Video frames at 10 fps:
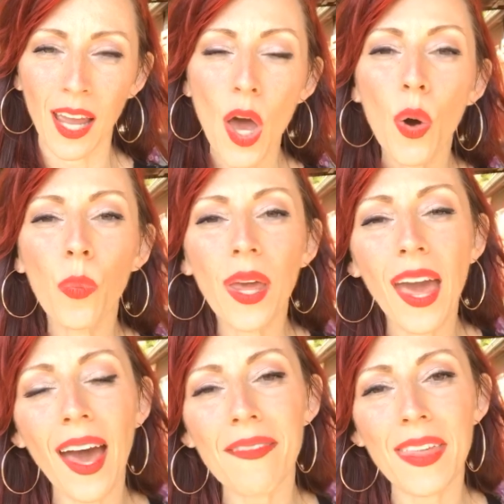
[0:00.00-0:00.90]
We
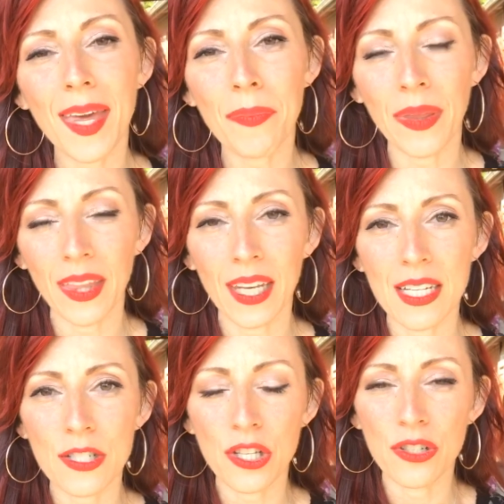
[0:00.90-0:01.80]
have the ability
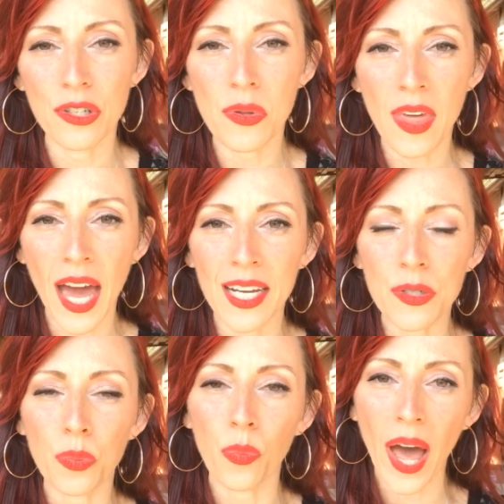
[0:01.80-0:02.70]
to do that
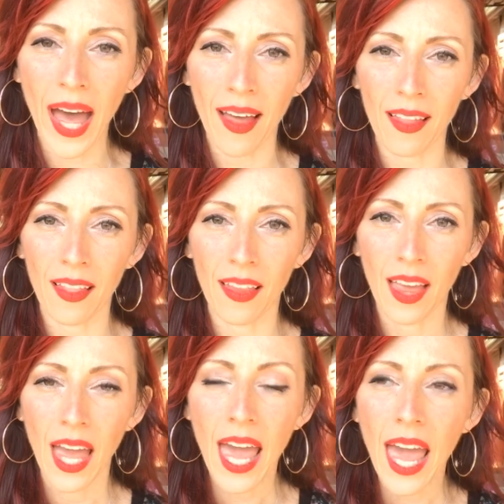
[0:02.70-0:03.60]
as well.
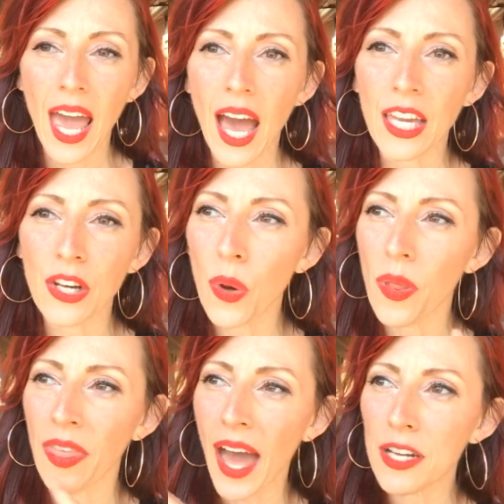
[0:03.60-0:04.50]

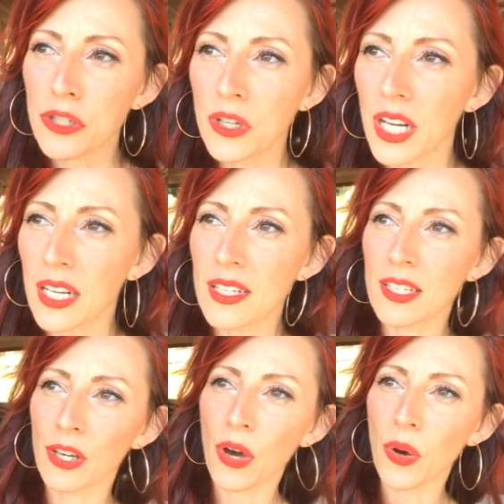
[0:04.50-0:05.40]
That tree
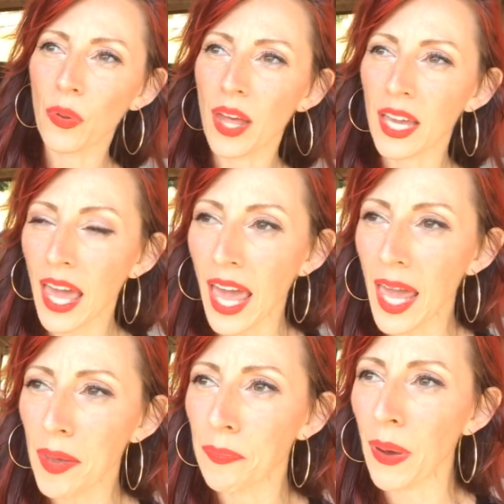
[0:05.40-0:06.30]
doesn't go like,
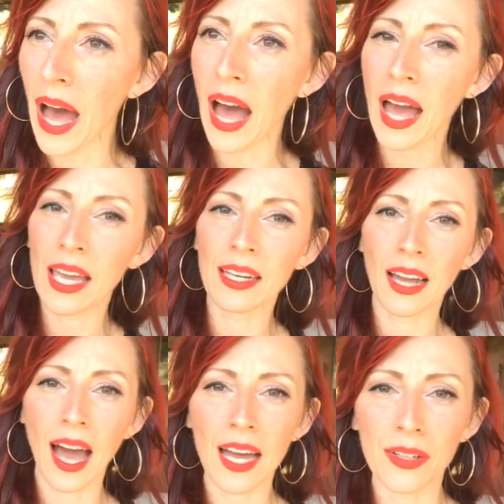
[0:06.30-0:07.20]
hey, pine,
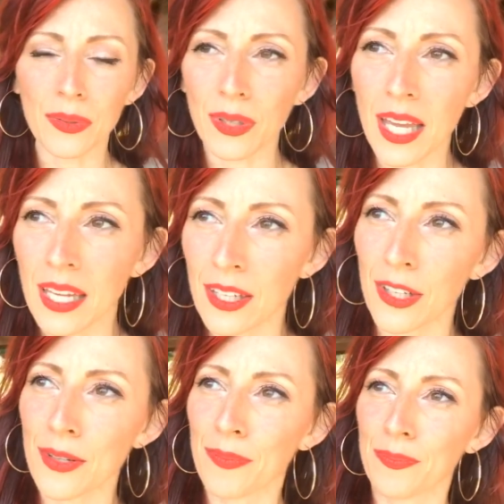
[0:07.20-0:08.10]
I don't like
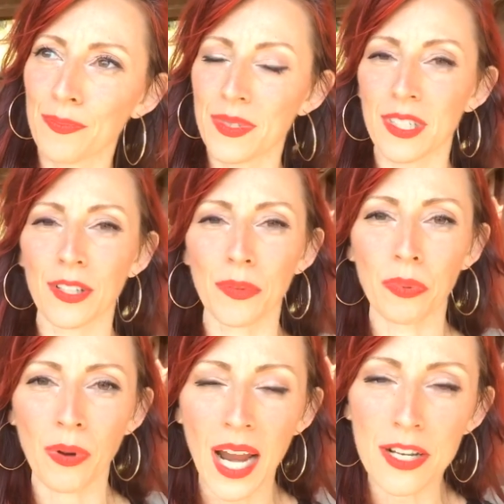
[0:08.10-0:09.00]
your
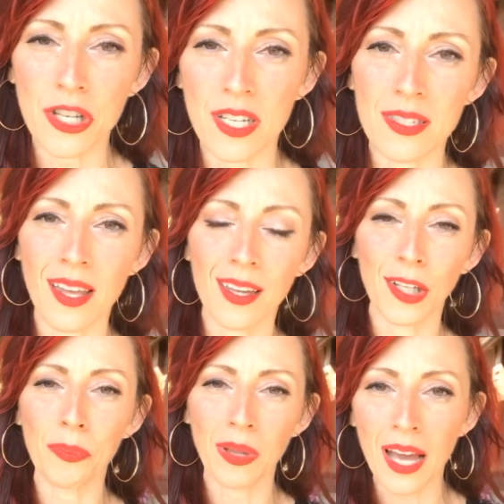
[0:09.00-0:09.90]
branches, like
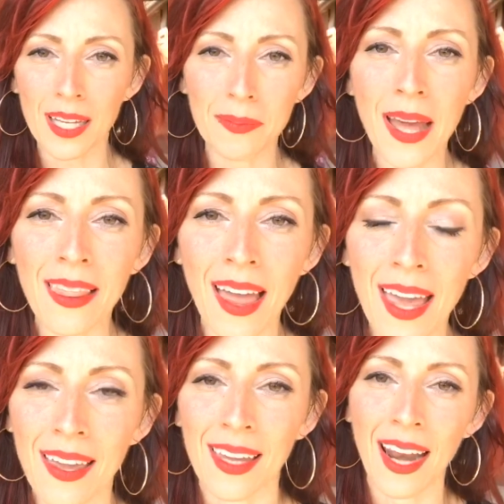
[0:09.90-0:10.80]
you're blocking my
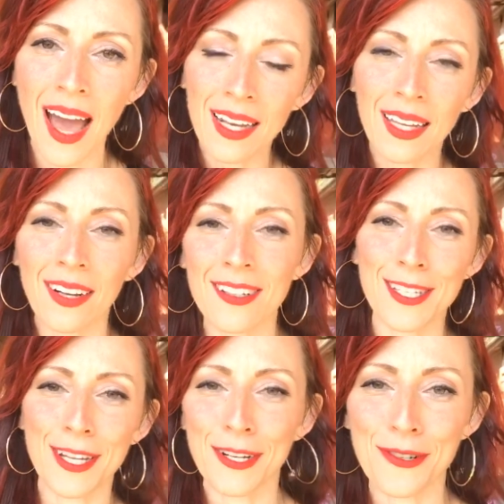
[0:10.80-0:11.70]
light, get out of here, and
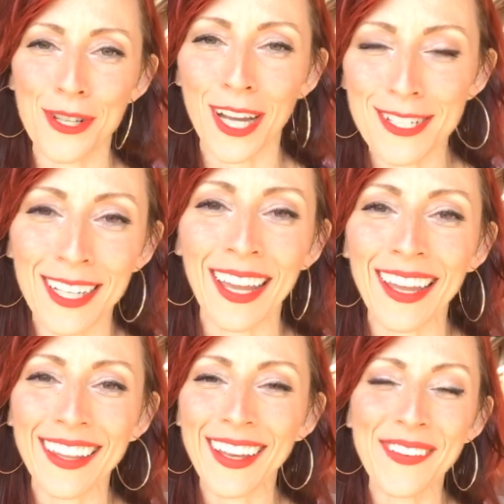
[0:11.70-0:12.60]
start judging
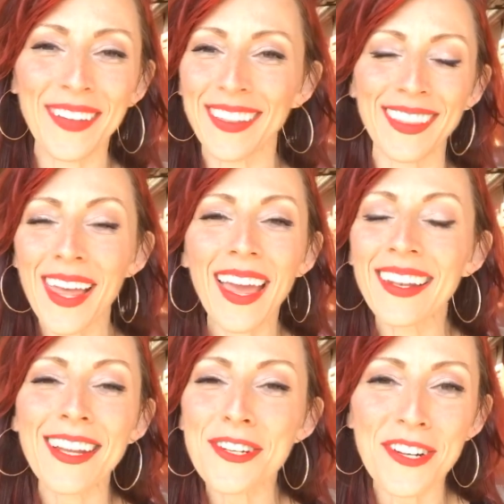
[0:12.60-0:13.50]
it. Like
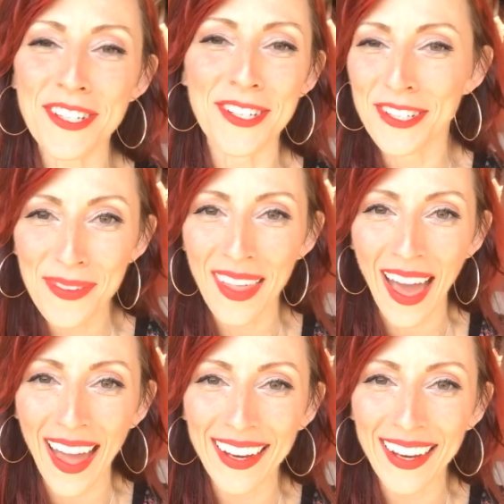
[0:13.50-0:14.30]
nature doesn't do that.